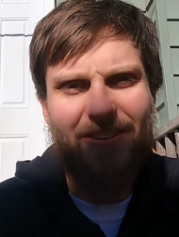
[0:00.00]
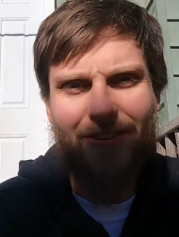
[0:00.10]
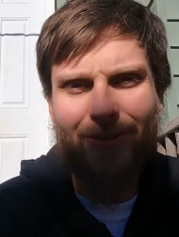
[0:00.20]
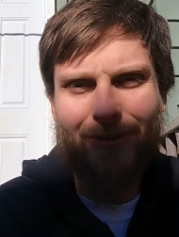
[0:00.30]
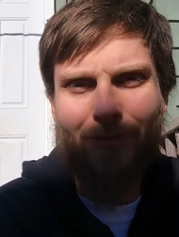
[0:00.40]

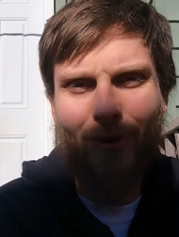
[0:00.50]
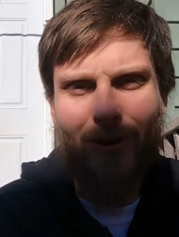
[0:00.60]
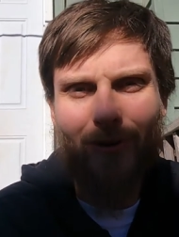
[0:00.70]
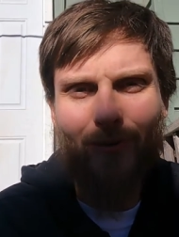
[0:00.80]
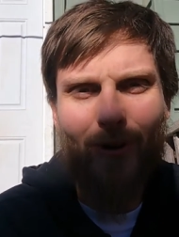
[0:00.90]
Good
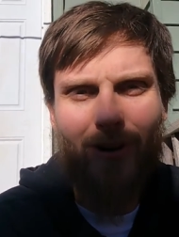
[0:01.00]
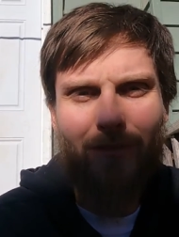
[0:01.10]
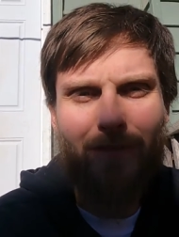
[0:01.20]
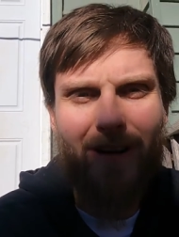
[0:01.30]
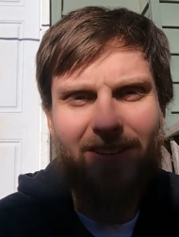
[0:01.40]
morning,
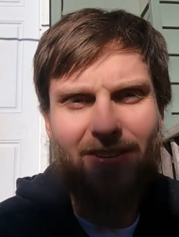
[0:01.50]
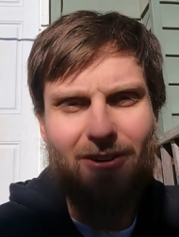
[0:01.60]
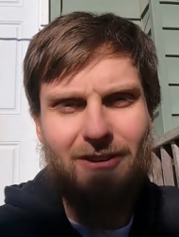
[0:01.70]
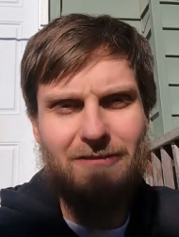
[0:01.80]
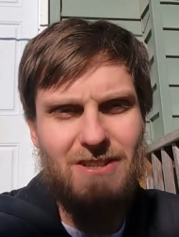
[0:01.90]
welcome back to the
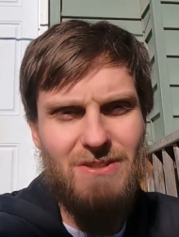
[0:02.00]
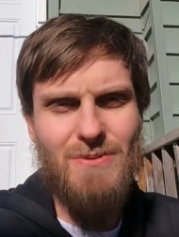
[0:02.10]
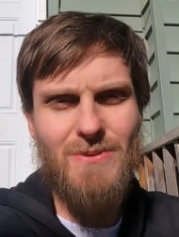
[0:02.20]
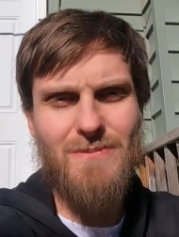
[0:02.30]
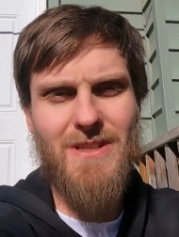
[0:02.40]
Arctic Vette
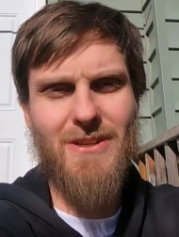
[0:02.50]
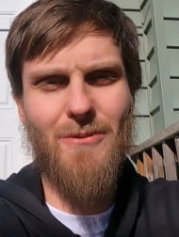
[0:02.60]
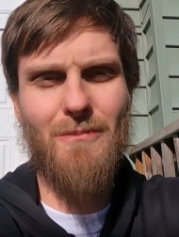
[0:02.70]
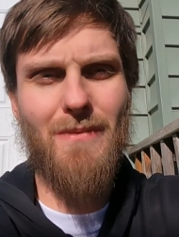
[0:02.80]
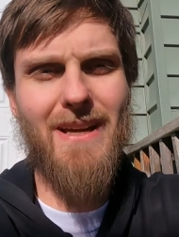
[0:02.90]
YouTube
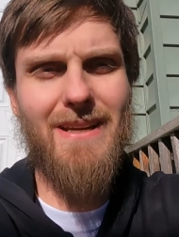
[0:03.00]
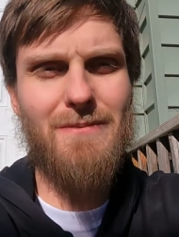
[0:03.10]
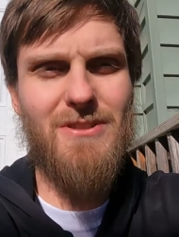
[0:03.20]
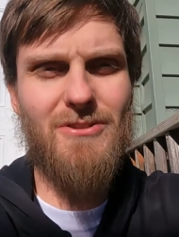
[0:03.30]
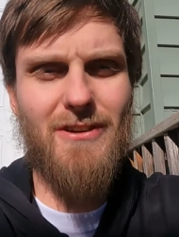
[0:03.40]
channel. My
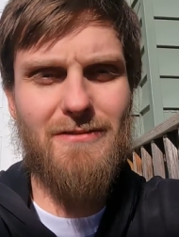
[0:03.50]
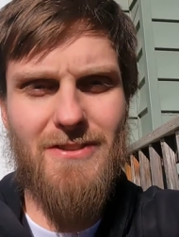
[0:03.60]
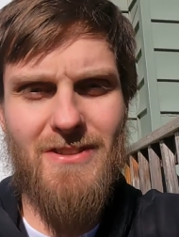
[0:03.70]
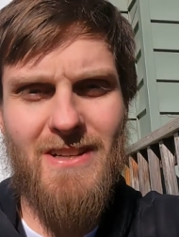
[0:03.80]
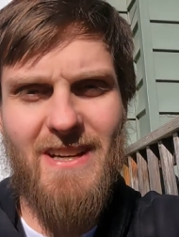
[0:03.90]
name is
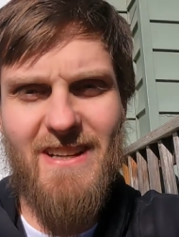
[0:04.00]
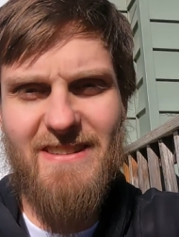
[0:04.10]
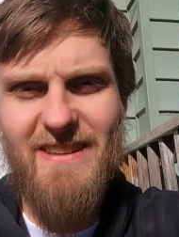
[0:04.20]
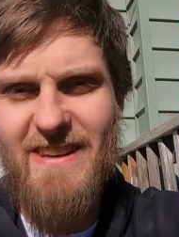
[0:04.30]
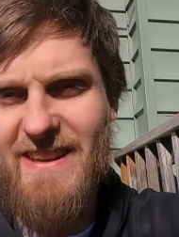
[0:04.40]
Trevor, and
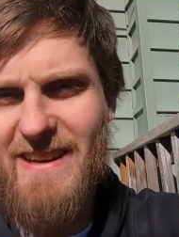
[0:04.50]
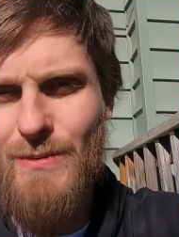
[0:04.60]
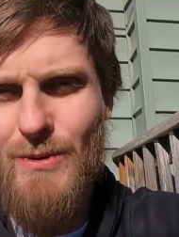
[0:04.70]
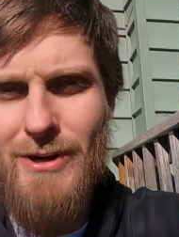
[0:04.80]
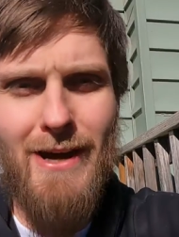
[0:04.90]

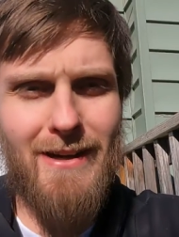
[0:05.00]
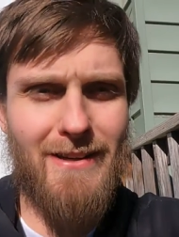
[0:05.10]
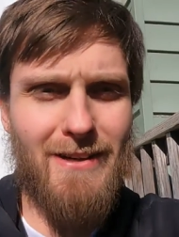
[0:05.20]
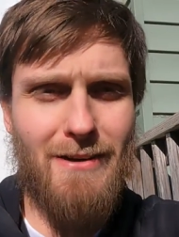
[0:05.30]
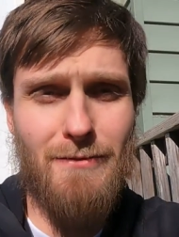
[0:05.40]
today we're not
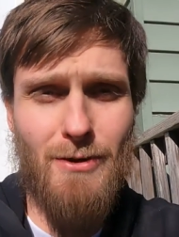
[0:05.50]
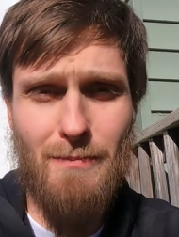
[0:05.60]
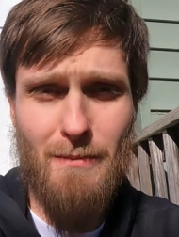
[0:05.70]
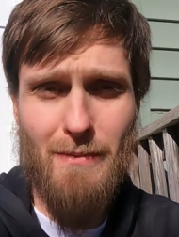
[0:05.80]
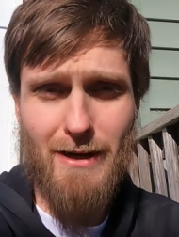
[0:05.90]
going to cover
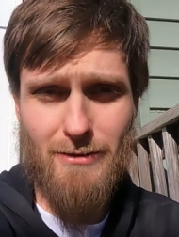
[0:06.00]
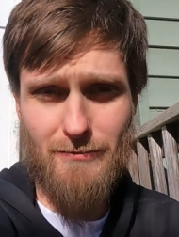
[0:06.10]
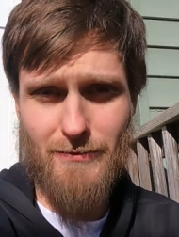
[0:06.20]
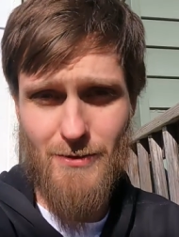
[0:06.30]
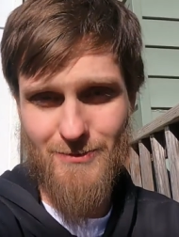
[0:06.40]
up a
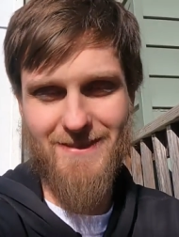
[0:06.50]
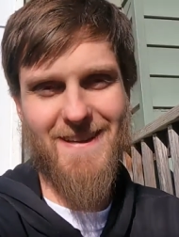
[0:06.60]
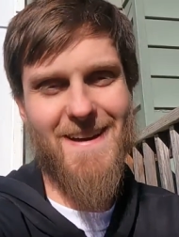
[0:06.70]
microphone.